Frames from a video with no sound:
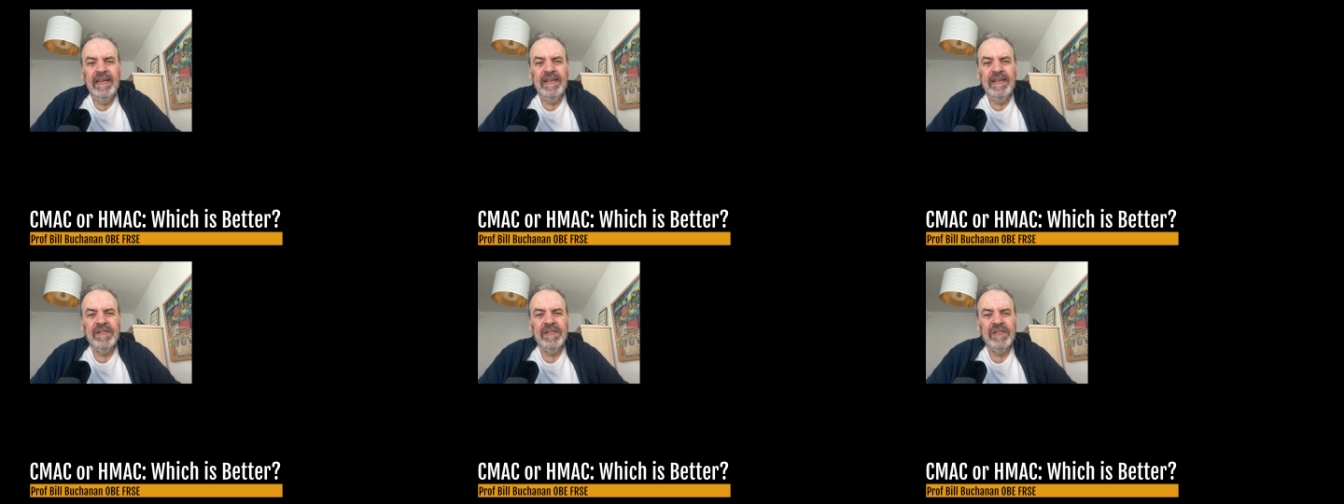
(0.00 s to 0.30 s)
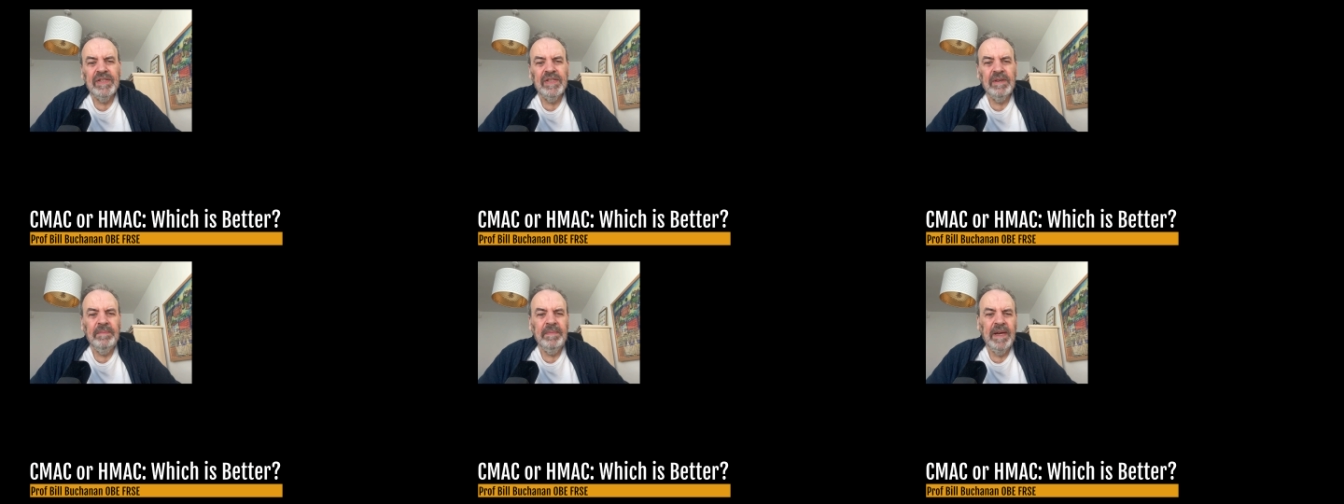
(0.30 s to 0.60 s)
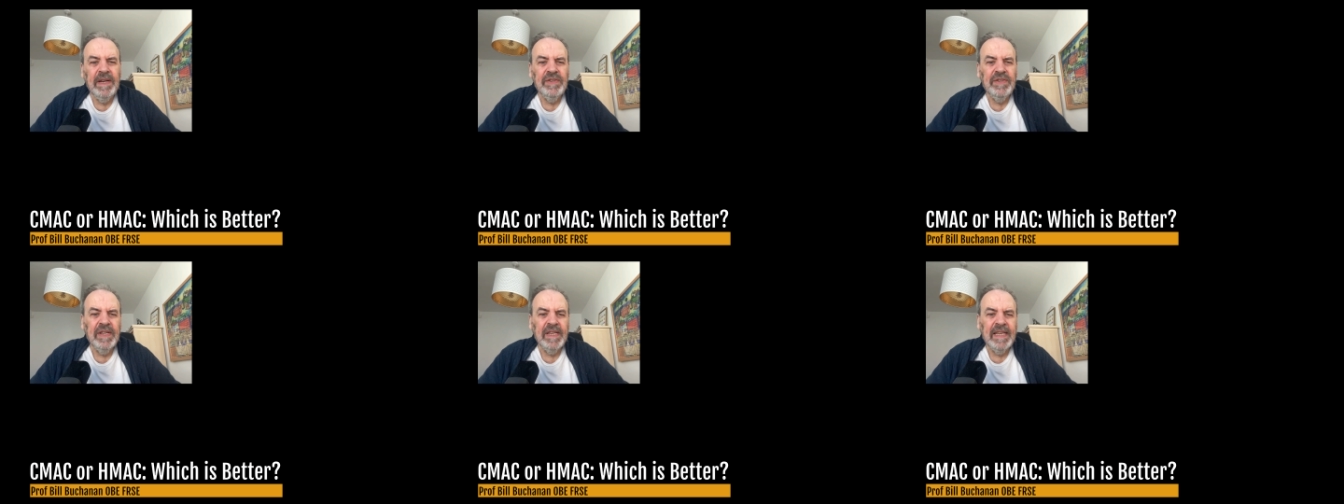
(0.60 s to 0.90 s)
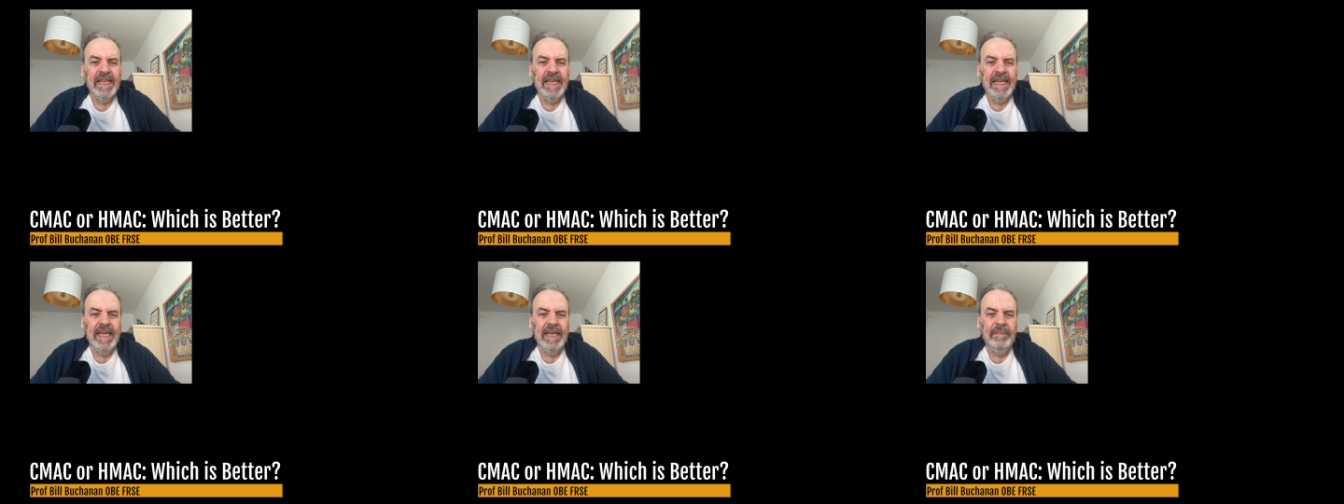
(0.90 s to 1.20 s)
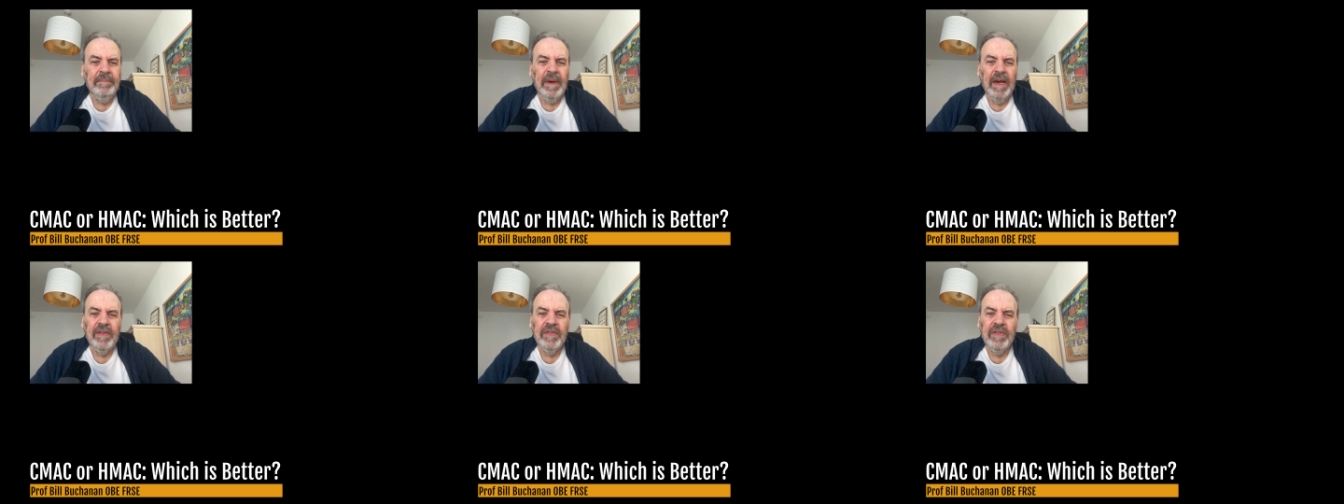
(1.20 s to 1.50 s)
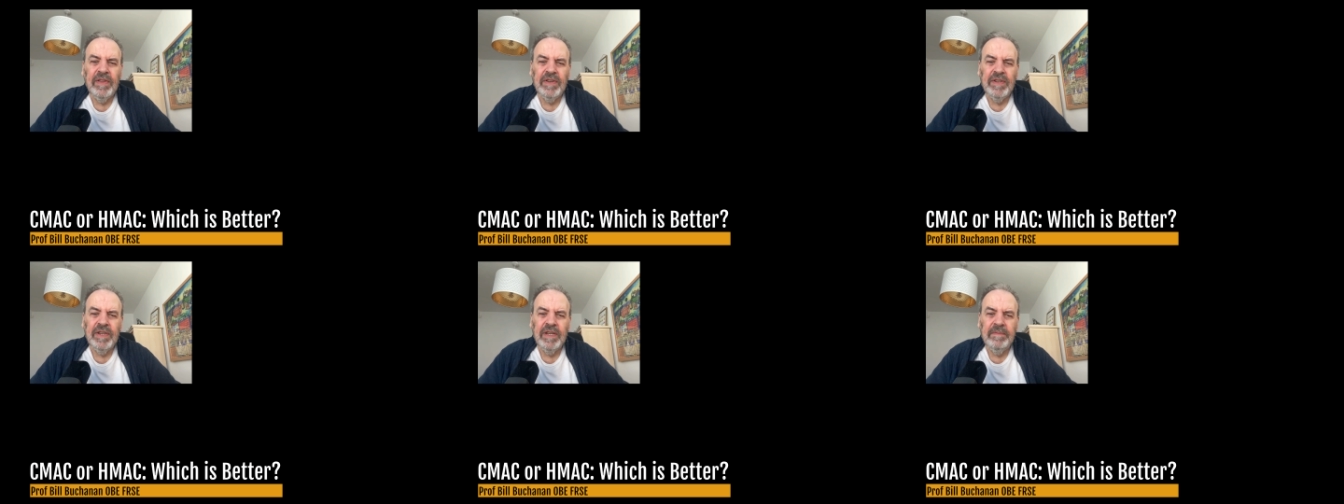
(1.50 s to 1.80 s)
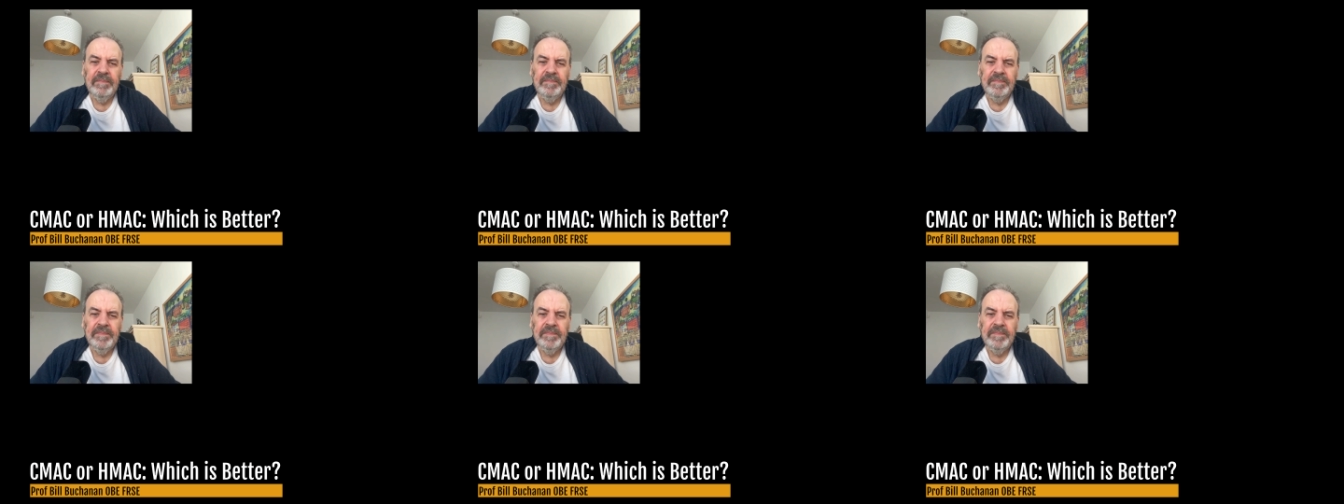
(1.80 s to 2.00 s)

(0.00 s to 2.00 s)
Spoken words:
is a symmetric key method.